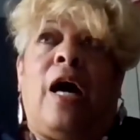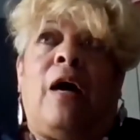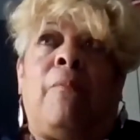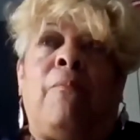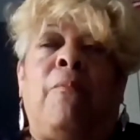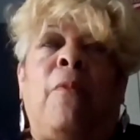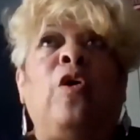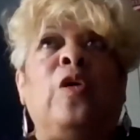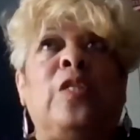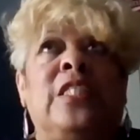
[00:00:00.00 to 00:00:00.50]

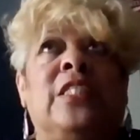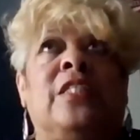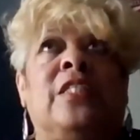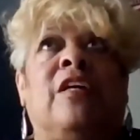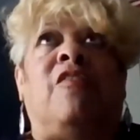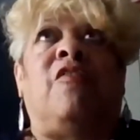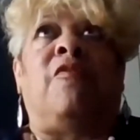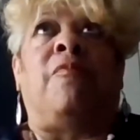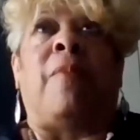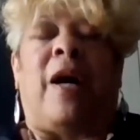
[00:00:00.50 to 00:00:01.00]
most
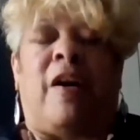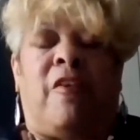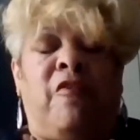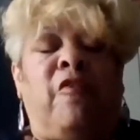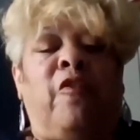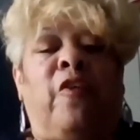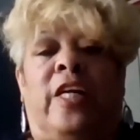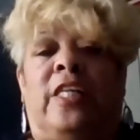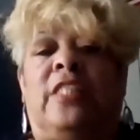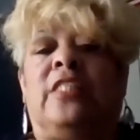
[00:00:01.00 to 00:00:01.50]
of my
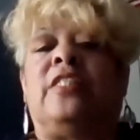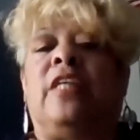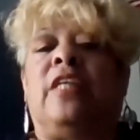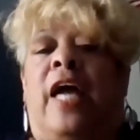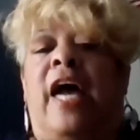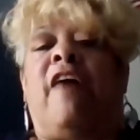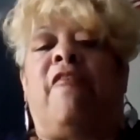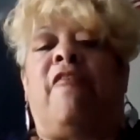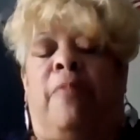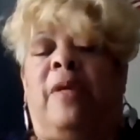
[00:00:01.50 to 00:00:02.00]
friends
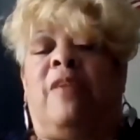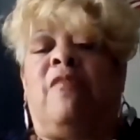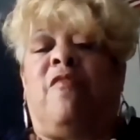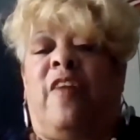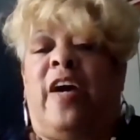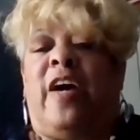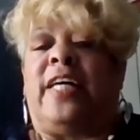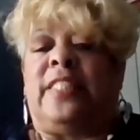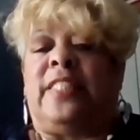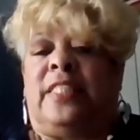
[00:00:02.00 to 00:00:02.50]
have been
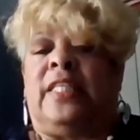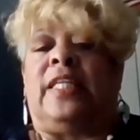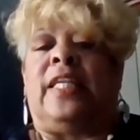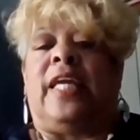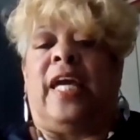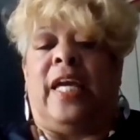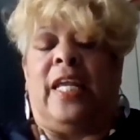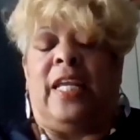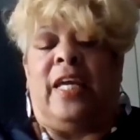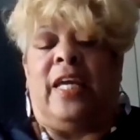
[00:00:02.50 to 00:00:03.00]

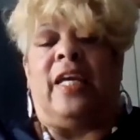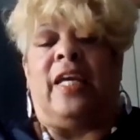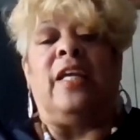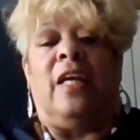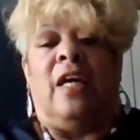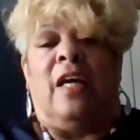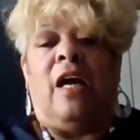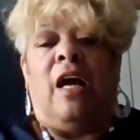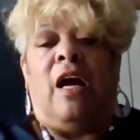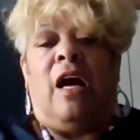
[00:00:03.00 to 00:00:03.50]
vaccinated,
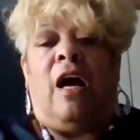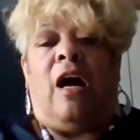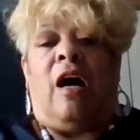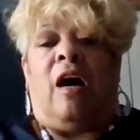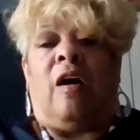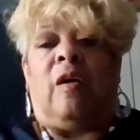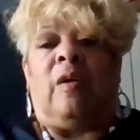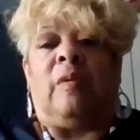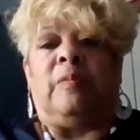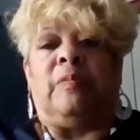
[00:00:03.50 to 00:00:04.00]

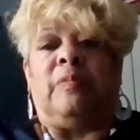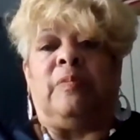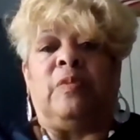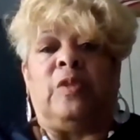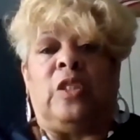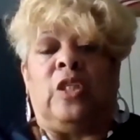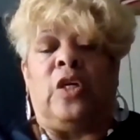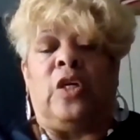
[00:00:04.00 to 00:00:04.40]
and